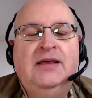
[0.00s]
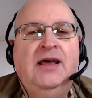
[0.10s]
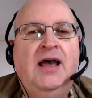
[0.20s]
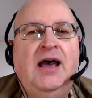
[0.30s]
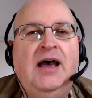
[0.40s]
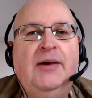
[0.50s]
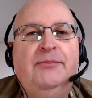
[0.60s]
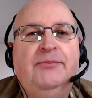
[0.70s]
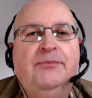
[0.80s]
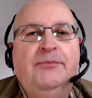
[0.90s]

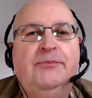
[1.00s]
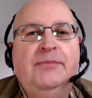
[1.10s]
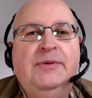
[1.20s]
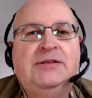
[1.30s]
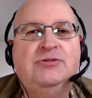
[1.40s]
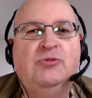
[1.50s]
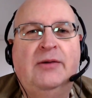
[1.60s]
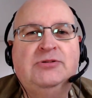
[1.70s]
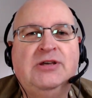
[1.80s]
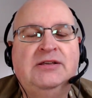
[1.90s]
Um, it's a
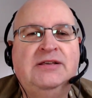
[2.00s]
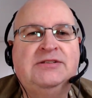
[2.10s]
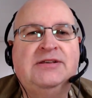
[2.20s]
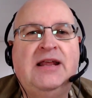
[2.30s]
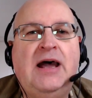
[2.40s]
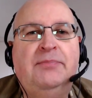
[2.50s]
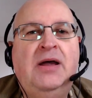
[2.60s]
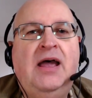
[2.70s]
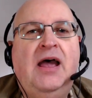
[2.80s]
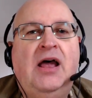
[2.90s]
website, it's an app.
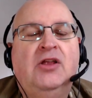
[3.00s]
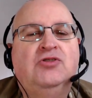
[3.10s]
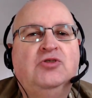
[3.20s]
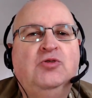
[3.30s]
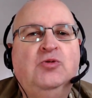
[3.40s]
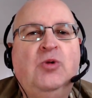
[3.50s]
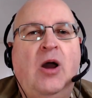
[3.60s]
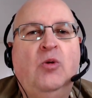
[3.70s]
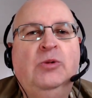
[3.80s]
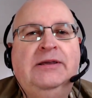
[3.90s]
Two
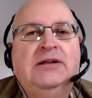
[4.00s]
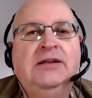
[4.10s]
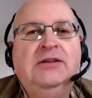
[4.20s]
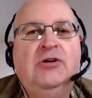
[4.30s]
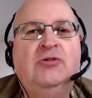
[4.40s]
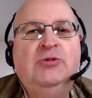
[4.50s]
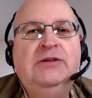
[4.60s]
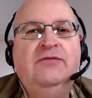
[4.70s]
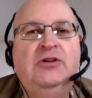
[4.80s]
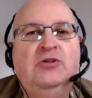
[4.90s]
weekly
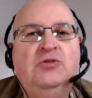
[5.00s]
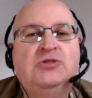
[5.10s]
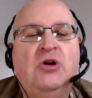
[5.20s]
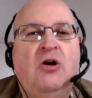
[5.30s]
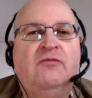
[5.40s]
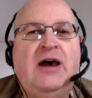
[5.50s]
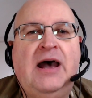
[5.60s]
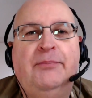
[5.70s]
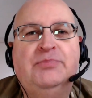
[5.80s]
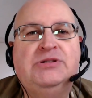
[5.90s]
reviews of
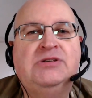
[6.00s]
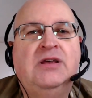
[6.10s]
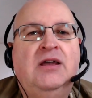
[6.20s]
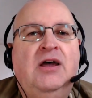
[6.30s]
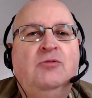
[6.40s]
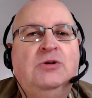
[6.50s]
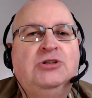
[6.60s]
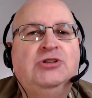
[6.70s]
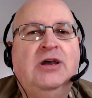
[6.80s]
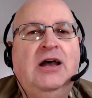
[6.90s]
apps,
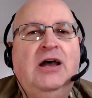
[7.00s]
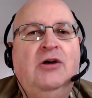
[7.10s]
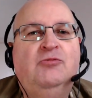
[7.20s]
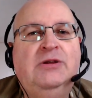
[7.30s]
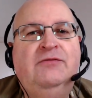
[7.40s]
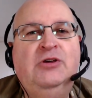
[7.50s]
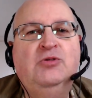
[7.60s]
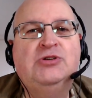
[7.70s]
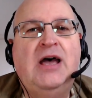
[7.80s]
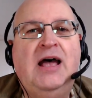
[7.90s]
which are
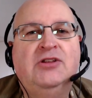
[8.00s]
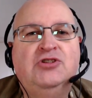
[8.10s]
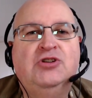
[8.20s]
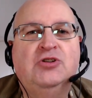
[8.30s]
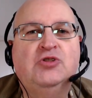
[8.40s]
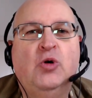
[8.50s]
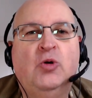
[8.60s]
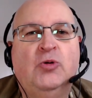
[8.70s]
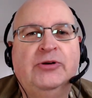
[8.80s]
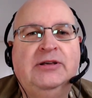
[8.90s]
reviews and
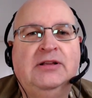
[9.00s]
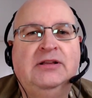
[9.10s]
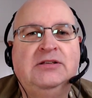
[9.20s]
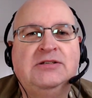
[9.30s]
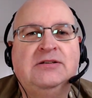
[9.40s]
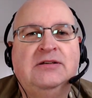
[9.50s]
tutorials.